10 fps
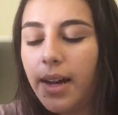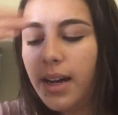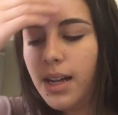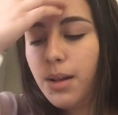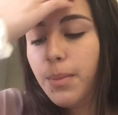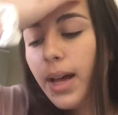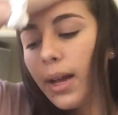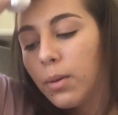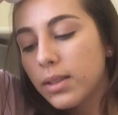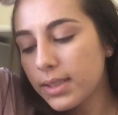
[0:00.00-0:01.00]
Um,
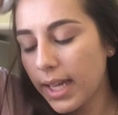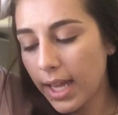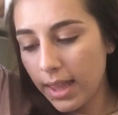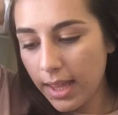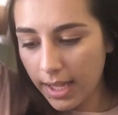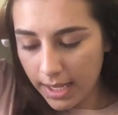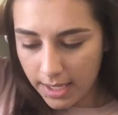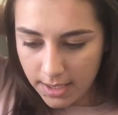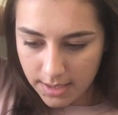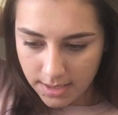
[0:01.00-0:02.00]
I will say
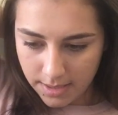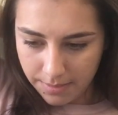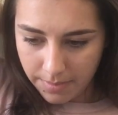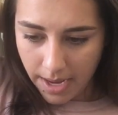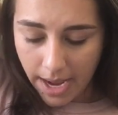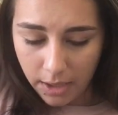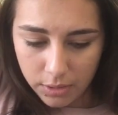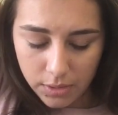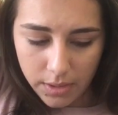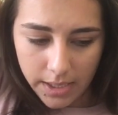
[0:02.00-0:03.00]
that um, I
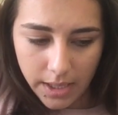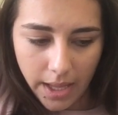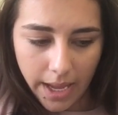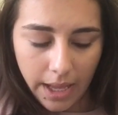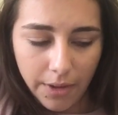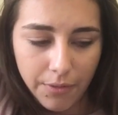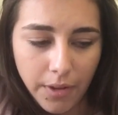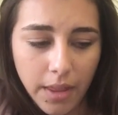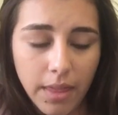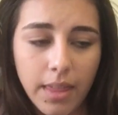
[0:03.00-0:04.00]
also did like
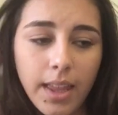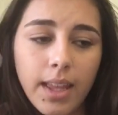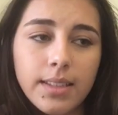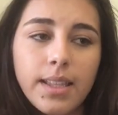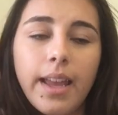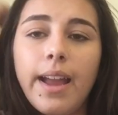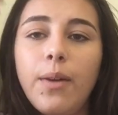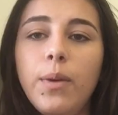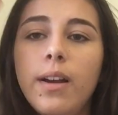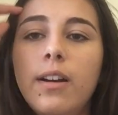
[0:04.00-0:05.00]
fun things like
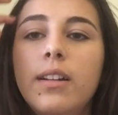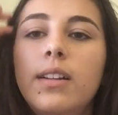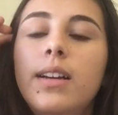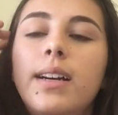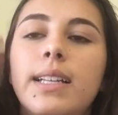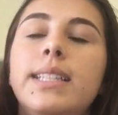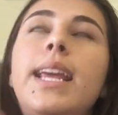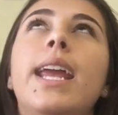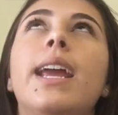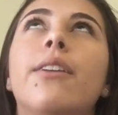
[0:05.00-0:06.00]
I went on a
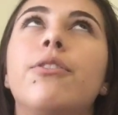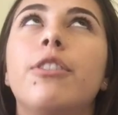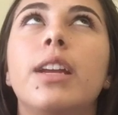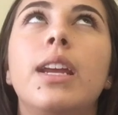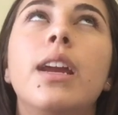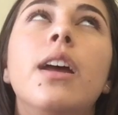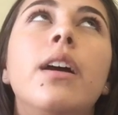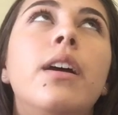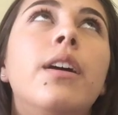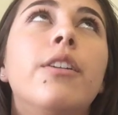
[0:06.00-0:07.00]
date every
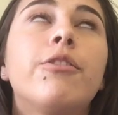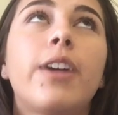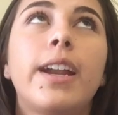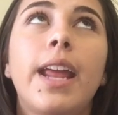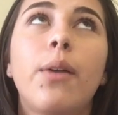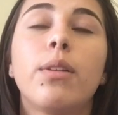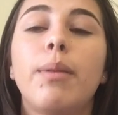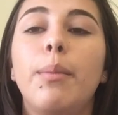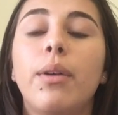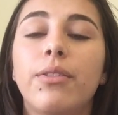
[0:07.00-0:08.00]
Friday with
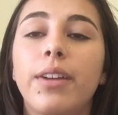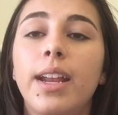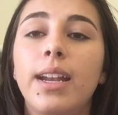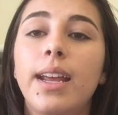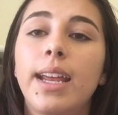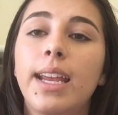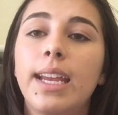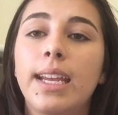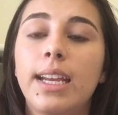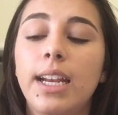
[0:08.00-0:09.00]
my boyfriend
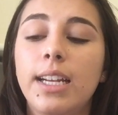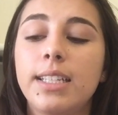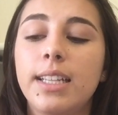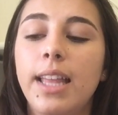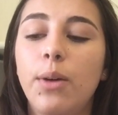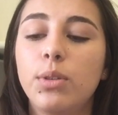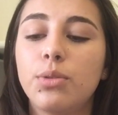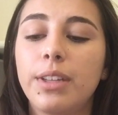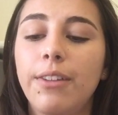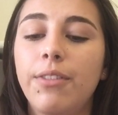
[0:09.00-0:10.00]
and that was
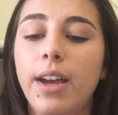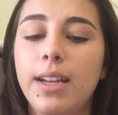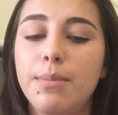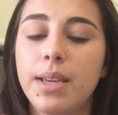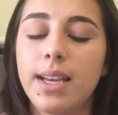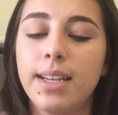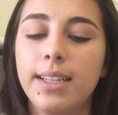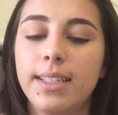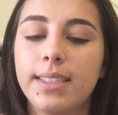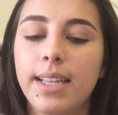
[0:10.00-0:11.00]
really fun
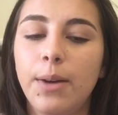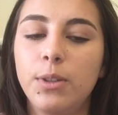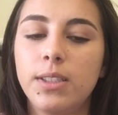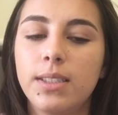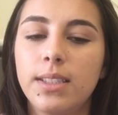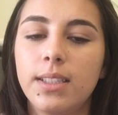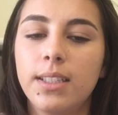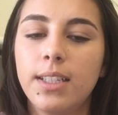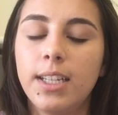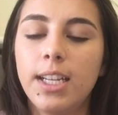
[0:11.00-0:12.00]
because I would just
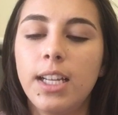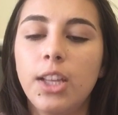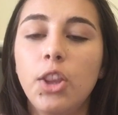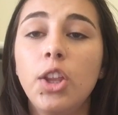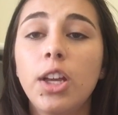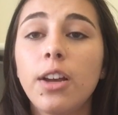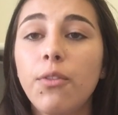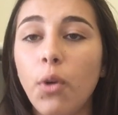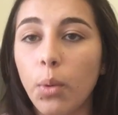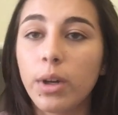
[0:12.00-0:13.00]
look
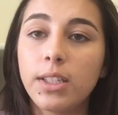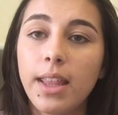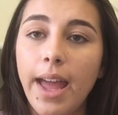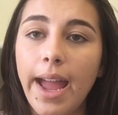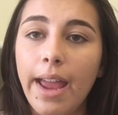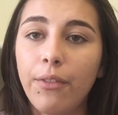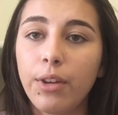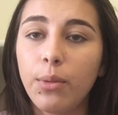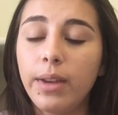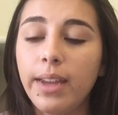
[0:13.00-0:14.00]
forward to that
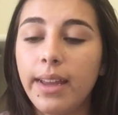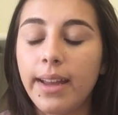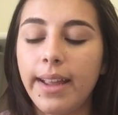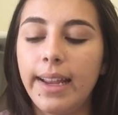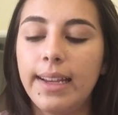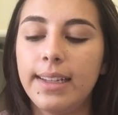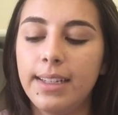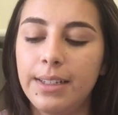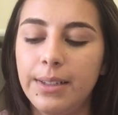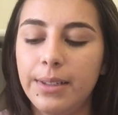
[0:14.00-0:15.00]
every week
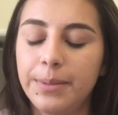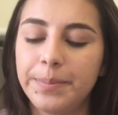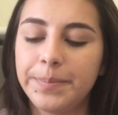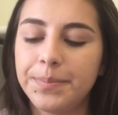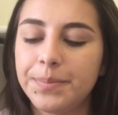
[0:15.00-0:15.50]
and